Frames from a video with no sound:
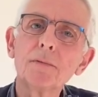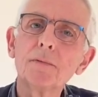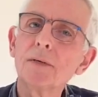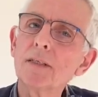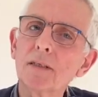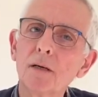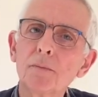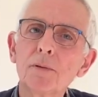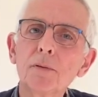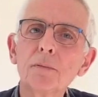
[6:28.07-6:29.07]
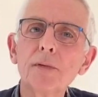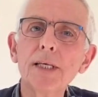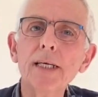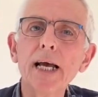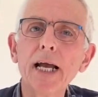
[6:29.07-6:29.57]
For example,
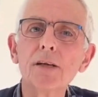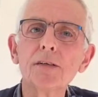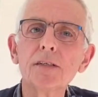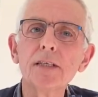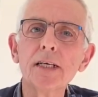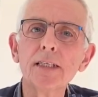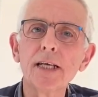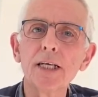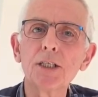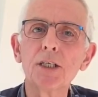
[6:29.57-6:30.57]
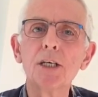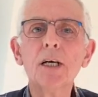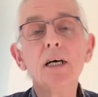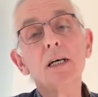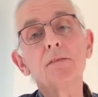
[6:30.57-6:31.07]
the accuracy and texture
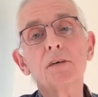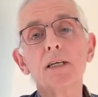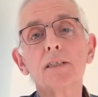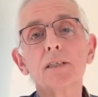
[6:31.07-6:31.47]
of ground